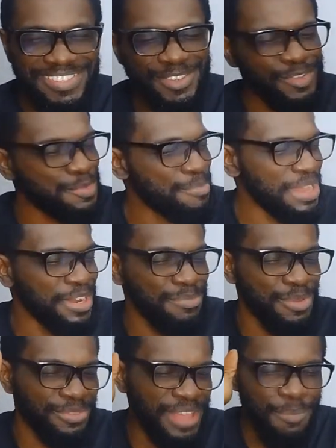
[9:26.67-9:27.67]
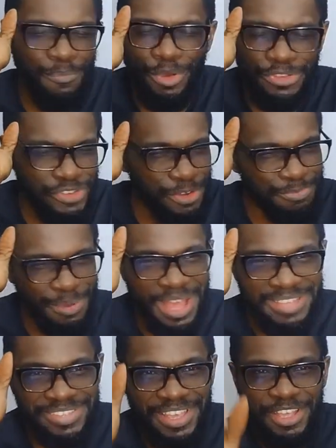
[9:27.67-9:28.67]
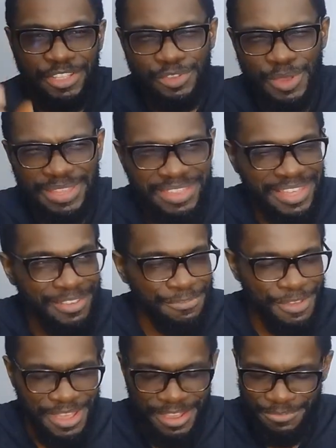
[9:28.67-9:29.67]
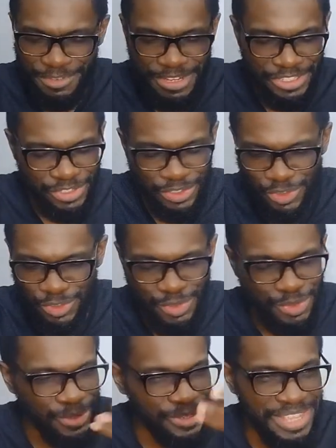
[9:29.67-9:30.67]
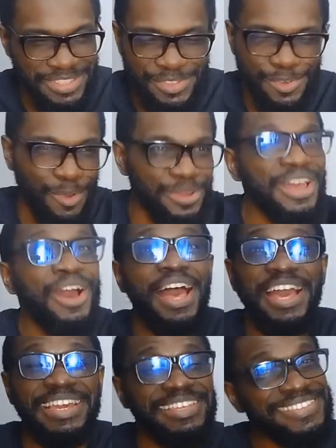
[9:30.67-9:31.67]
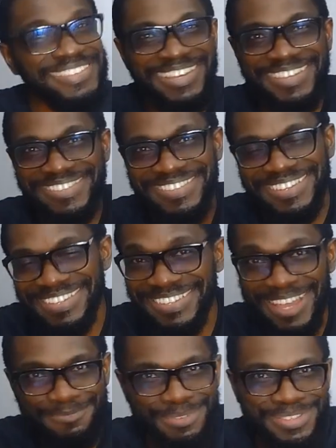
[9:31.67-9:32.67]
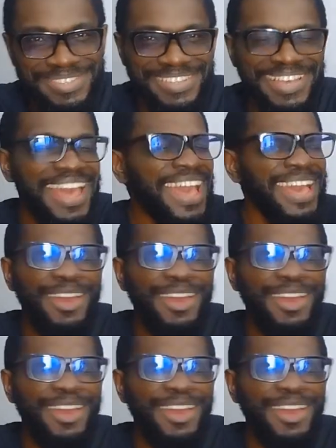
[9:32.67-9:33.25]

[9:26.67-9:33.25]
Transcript: It just reminded me of that Modric pass to, I think, Vinicius Jr. that scored against Chelsea in the Champions League.